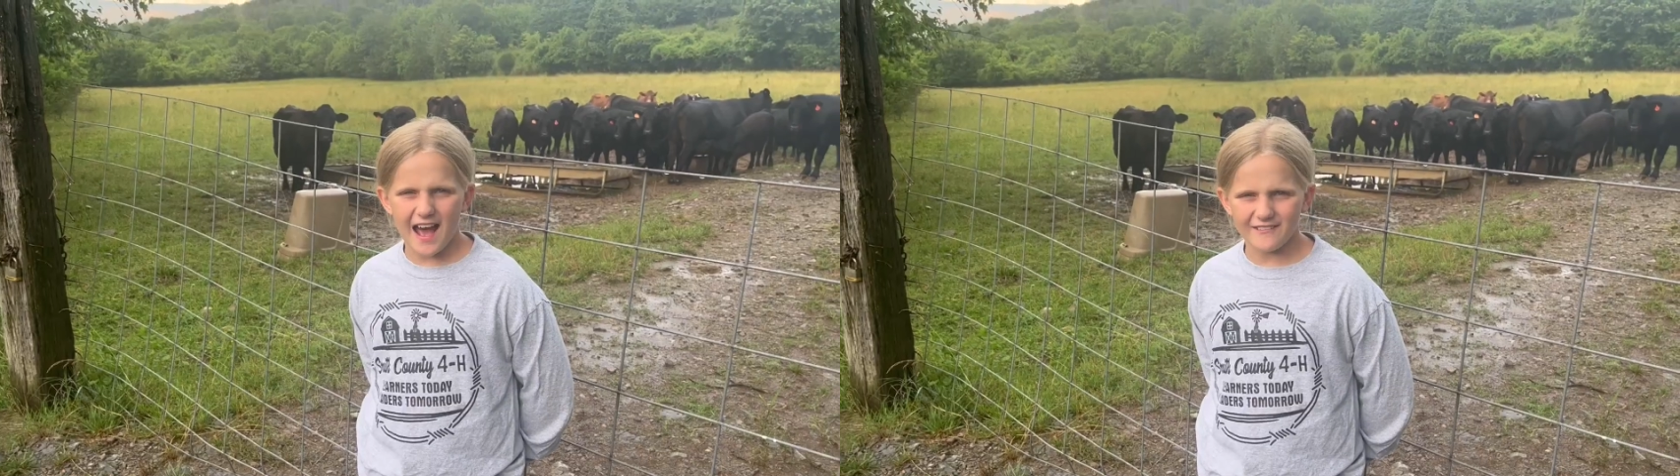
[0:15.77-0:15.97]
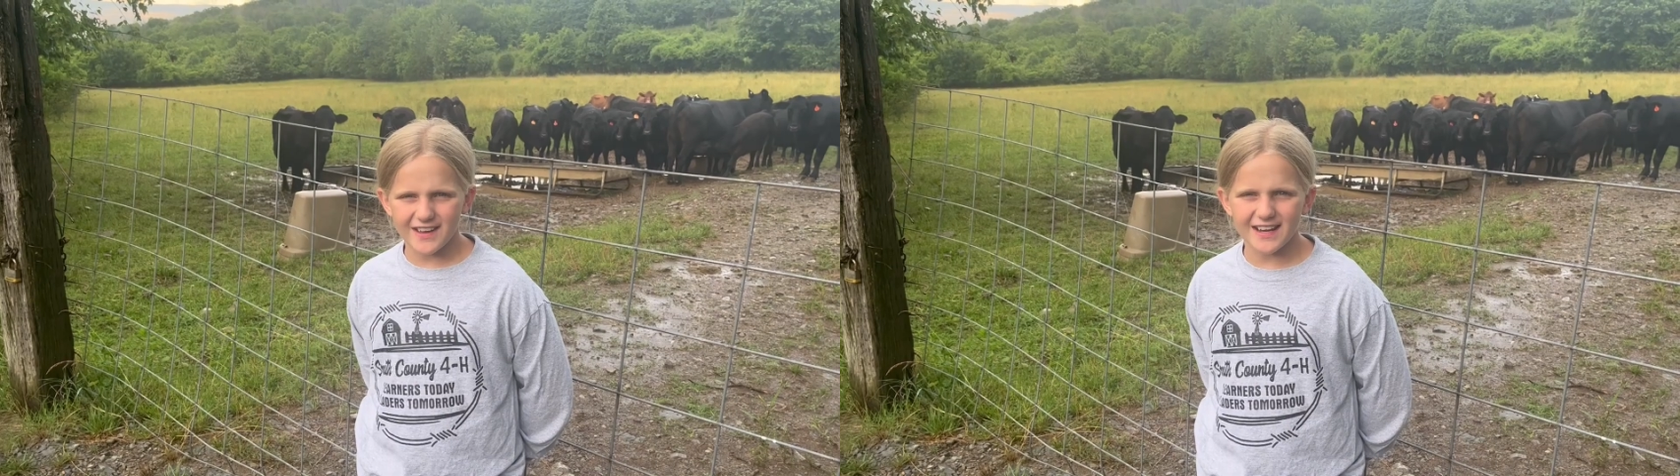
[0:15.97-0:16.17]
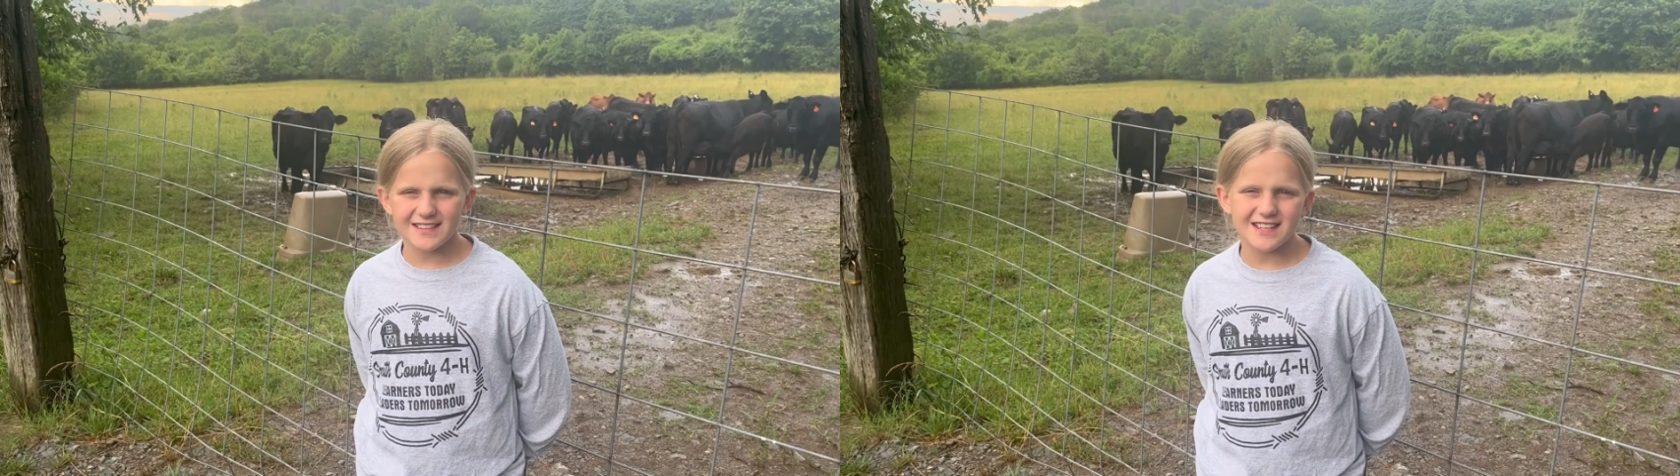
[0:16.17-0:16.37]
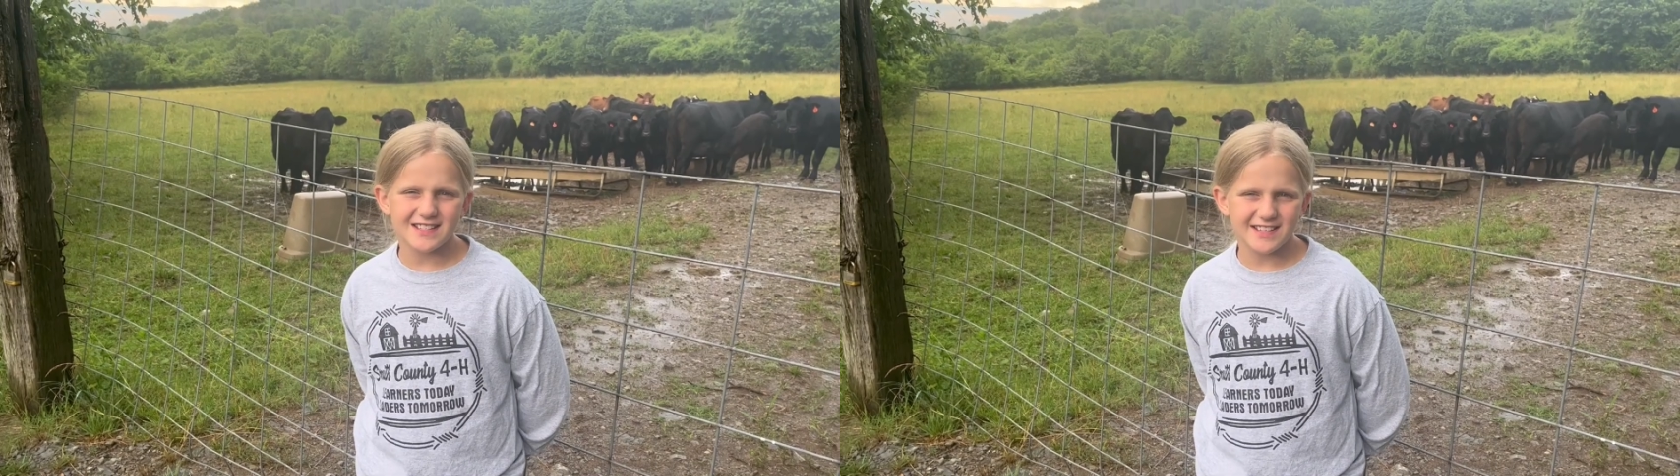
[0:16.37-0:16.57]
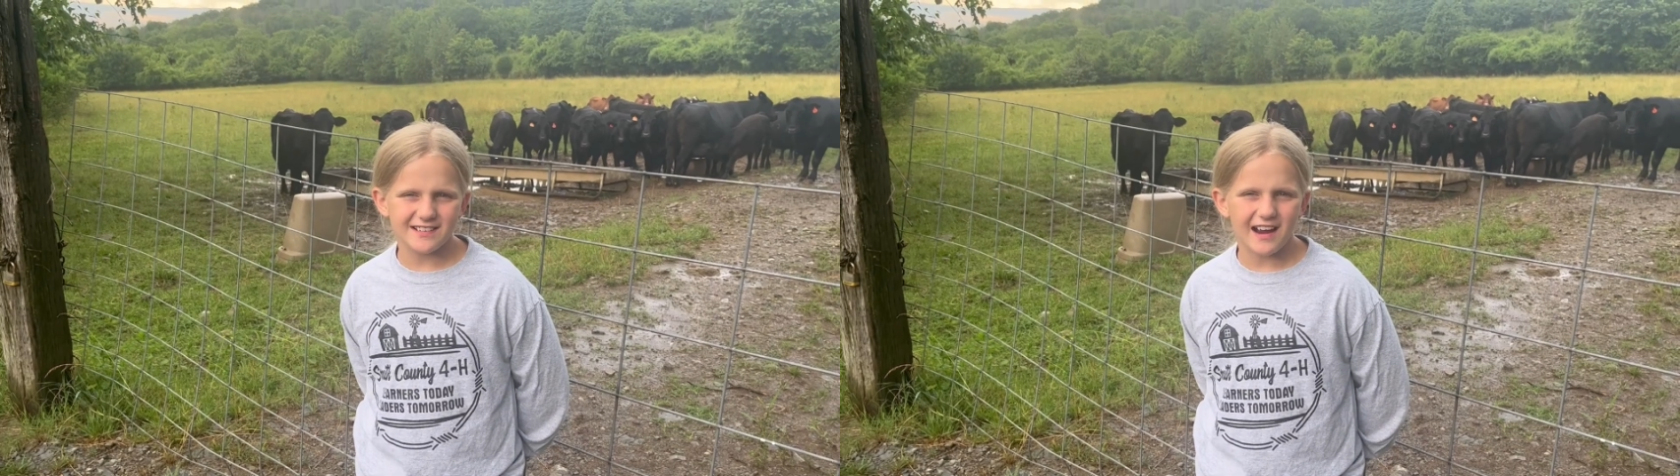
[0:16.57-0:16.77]
I'm going to
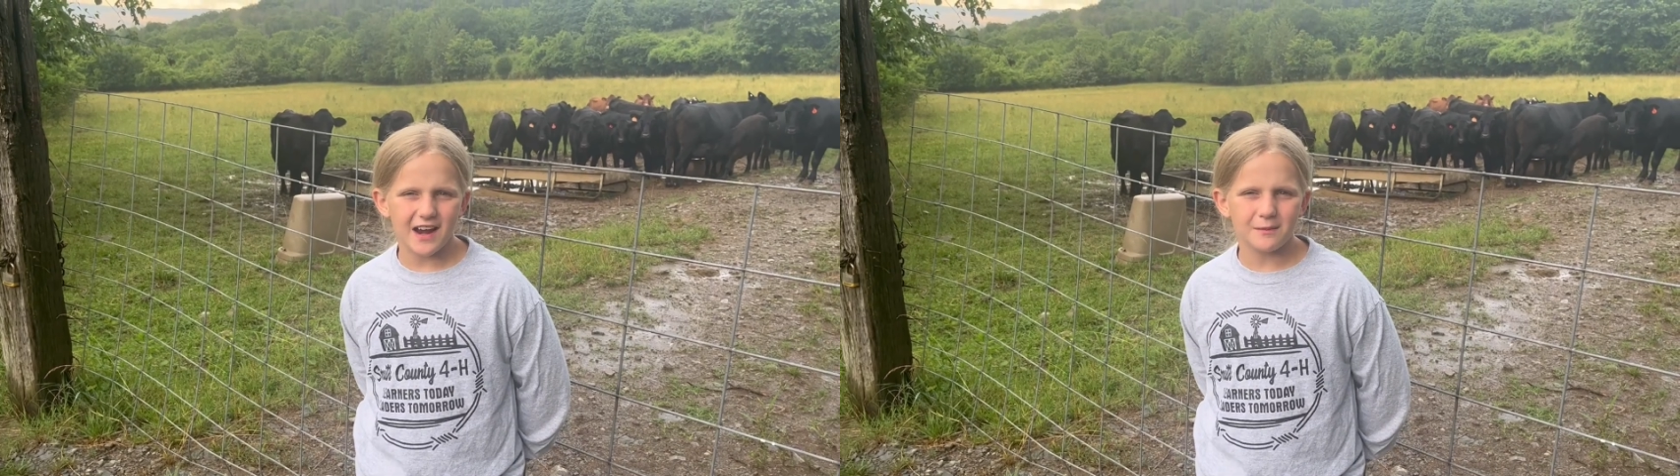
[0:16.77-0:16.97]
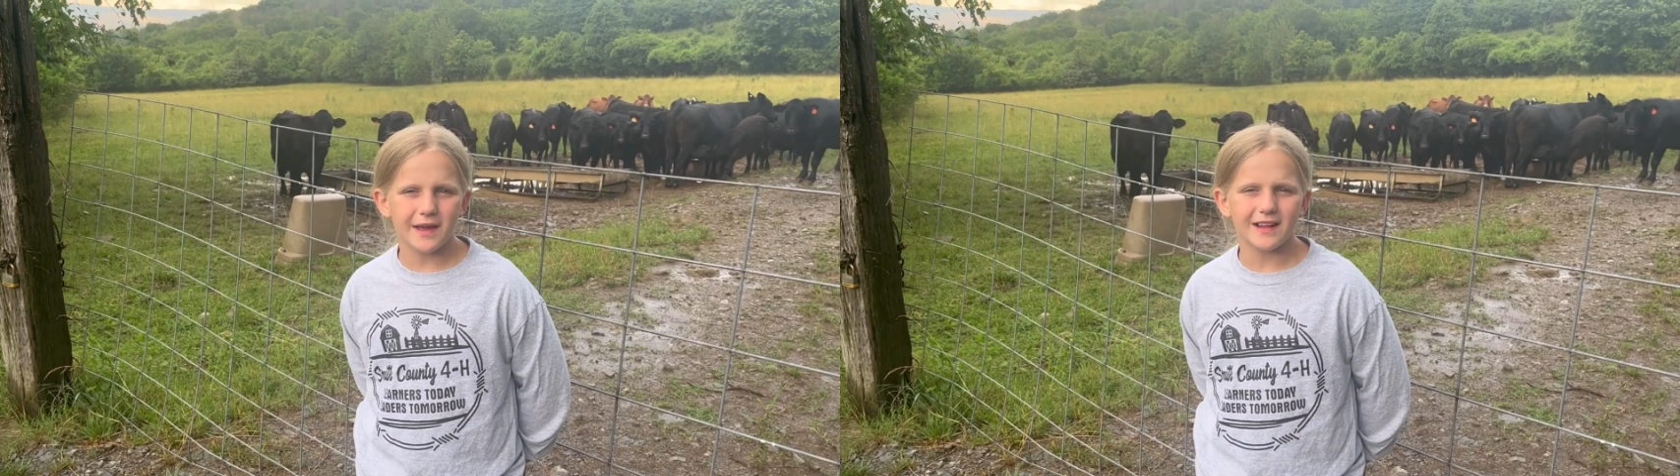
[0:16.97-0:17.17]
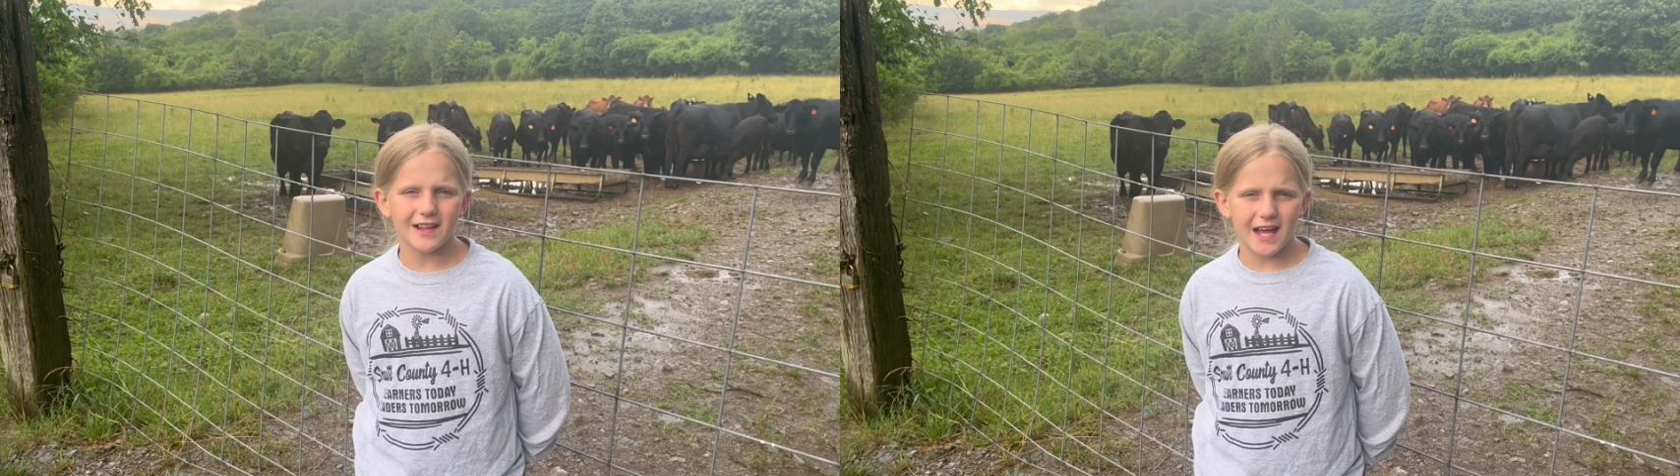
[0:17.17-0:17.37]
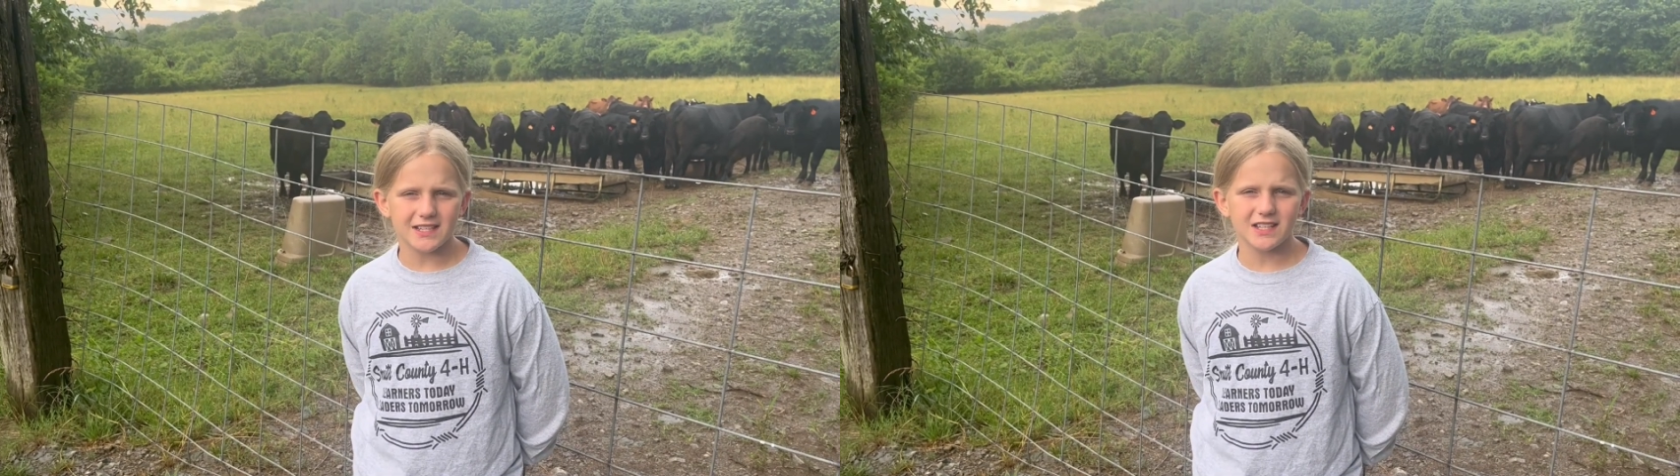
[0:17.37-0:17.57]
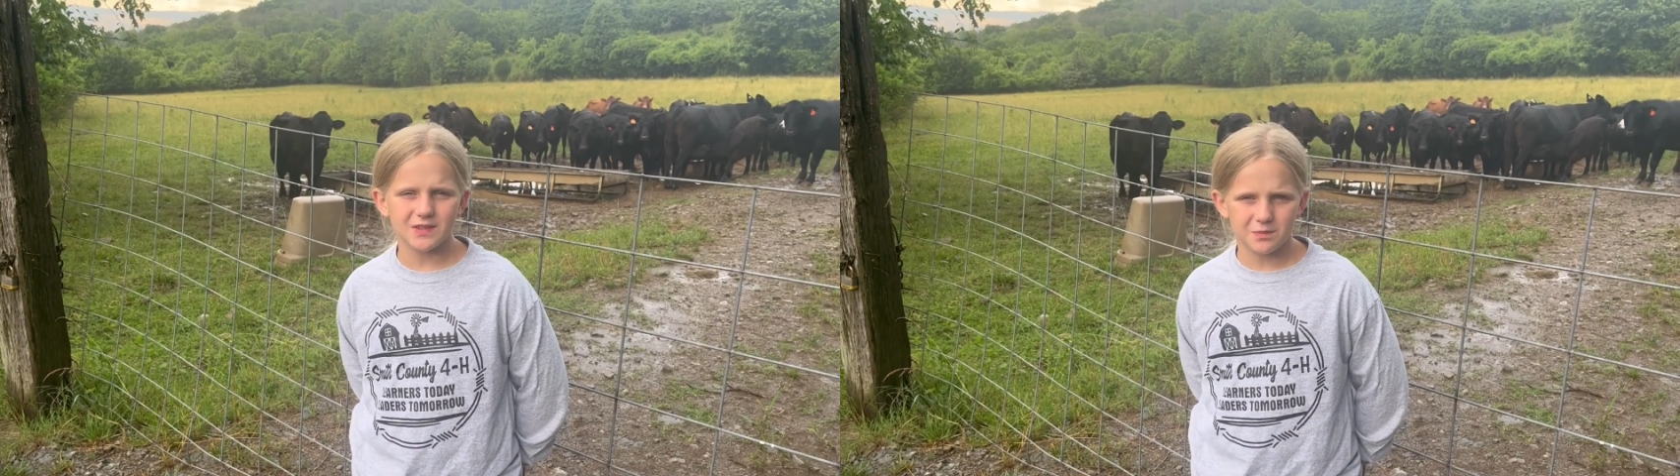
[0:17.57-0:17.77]
teach you how to make classic